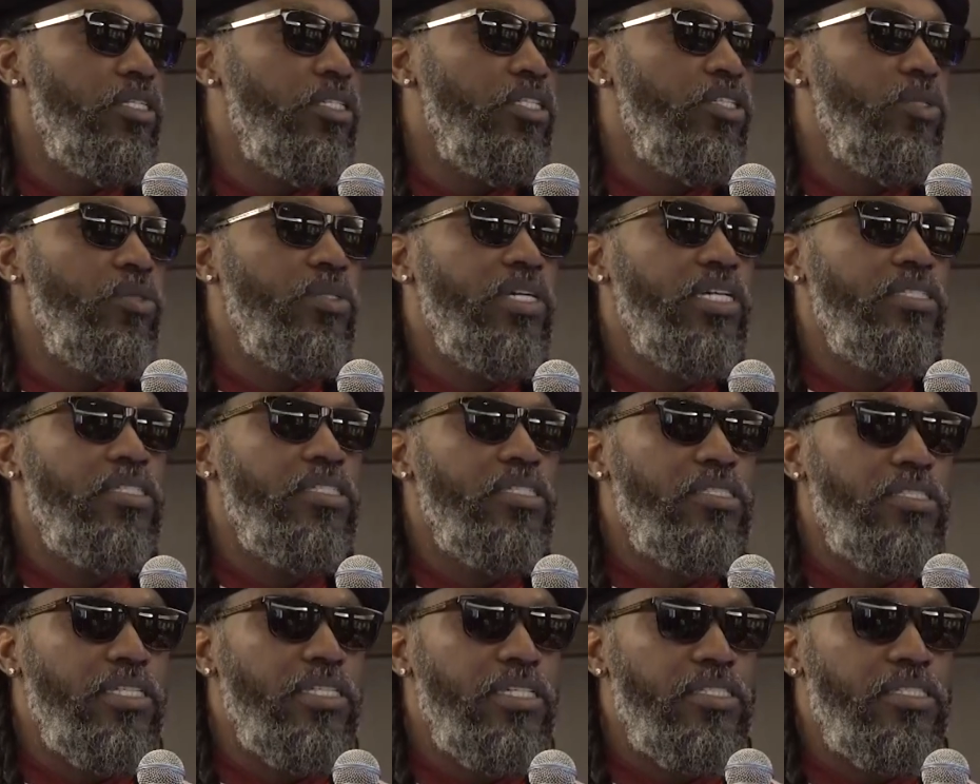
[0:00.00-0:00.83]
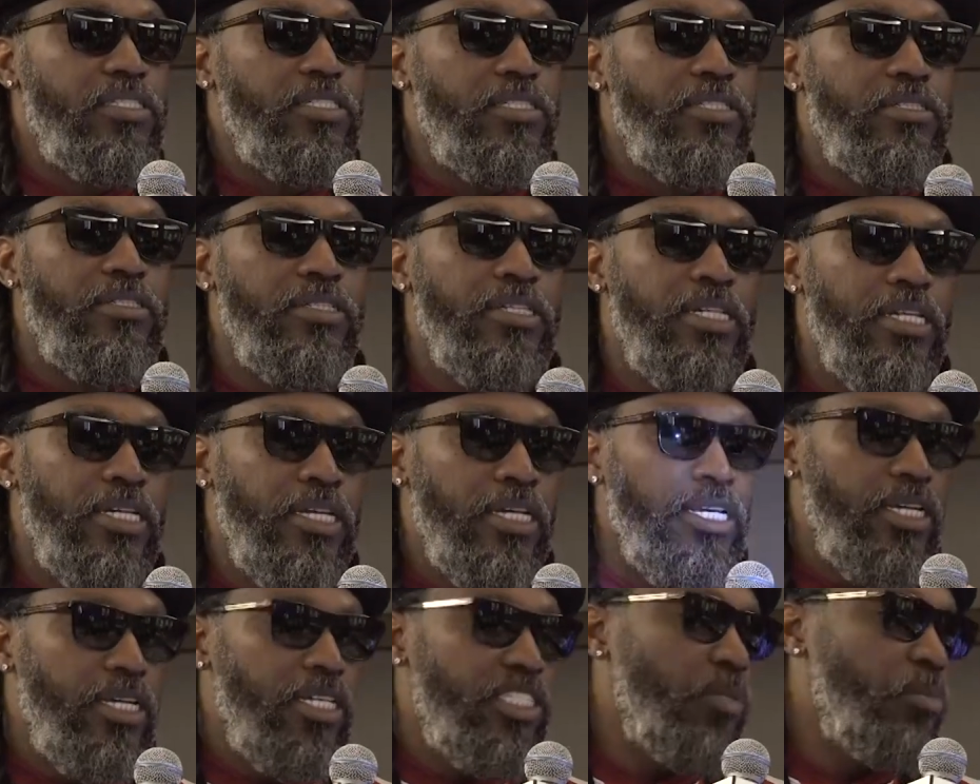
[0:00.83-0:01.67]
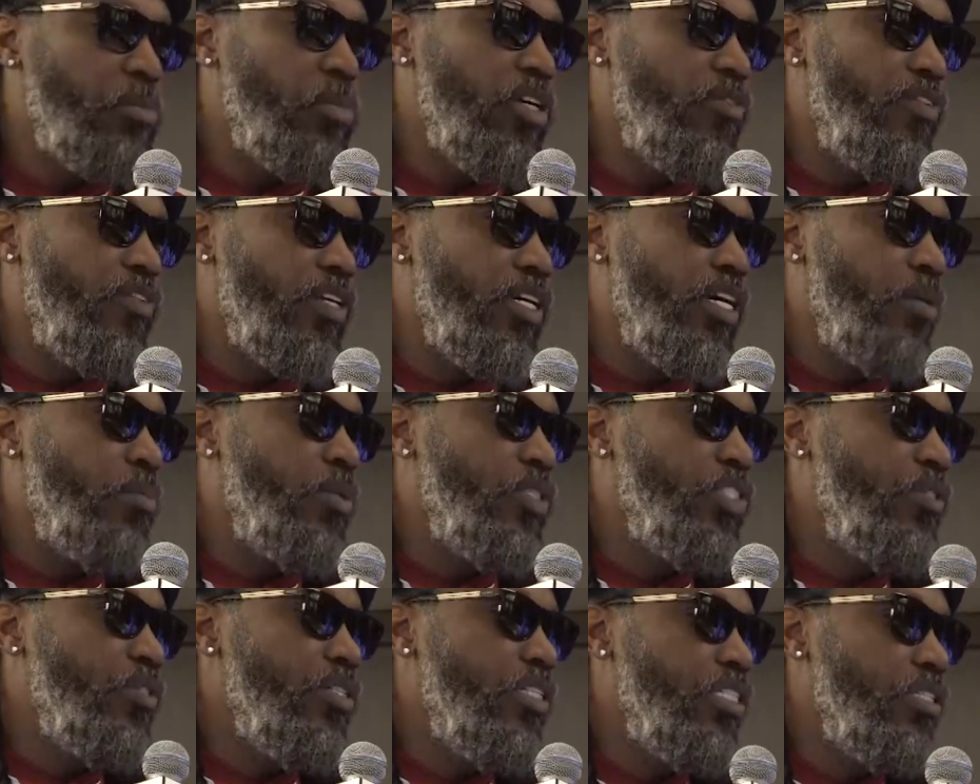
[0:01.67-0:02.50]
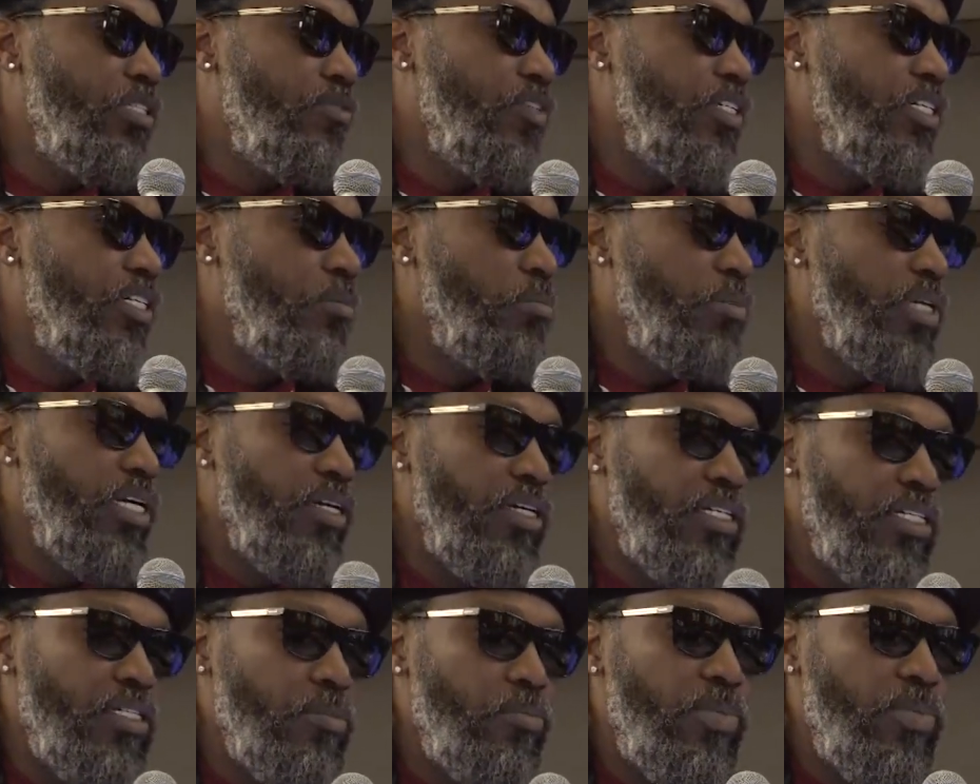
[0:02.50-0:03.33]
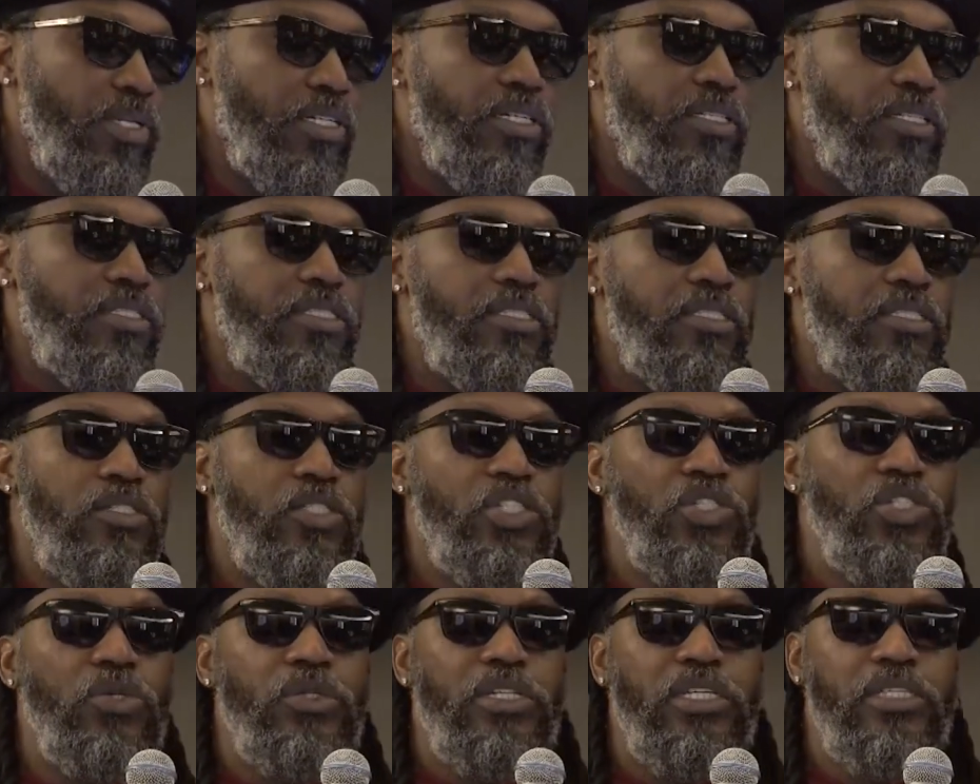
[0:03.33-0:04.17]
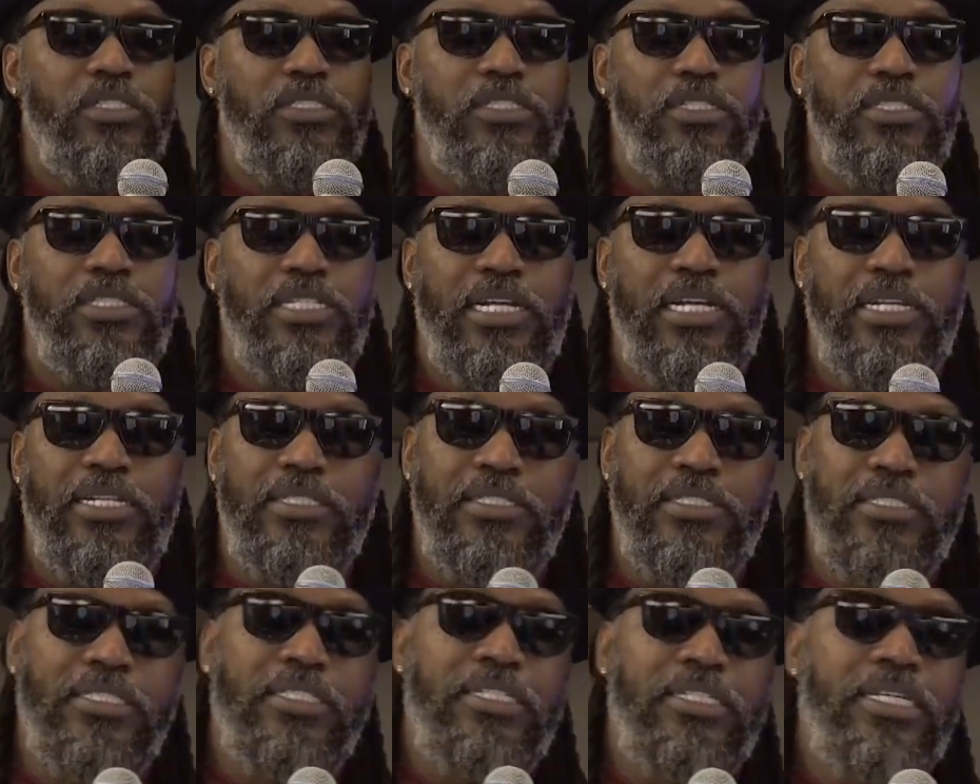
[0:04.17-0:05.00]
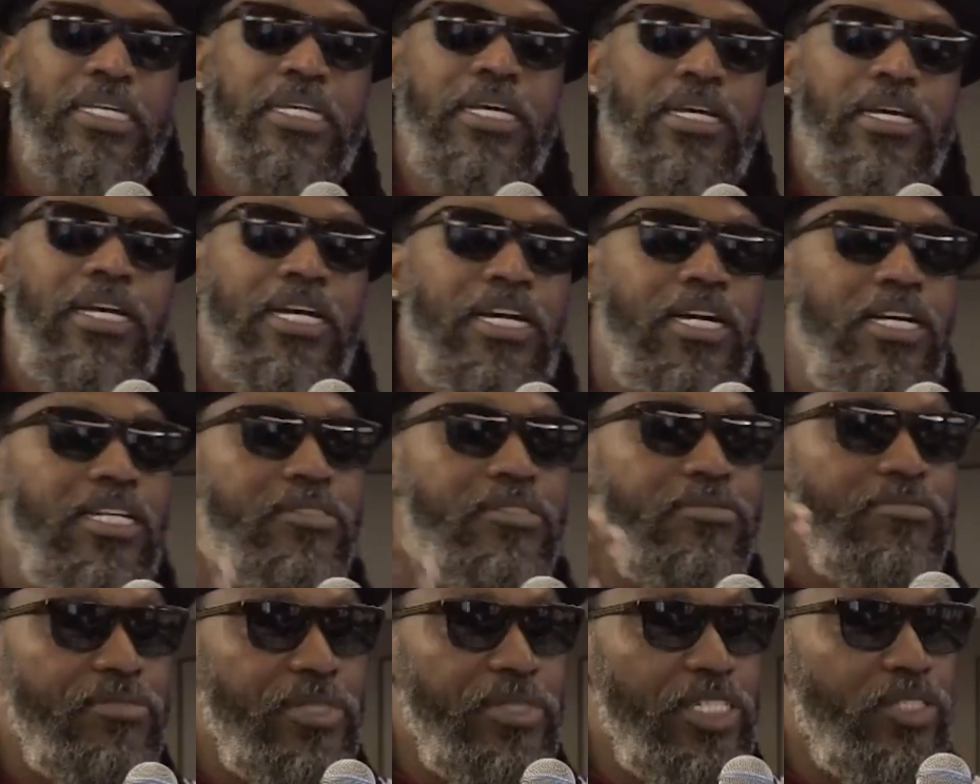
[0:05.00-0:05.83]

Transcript: United States. So it's a perfect opportunity for the American players to showcase their talent, and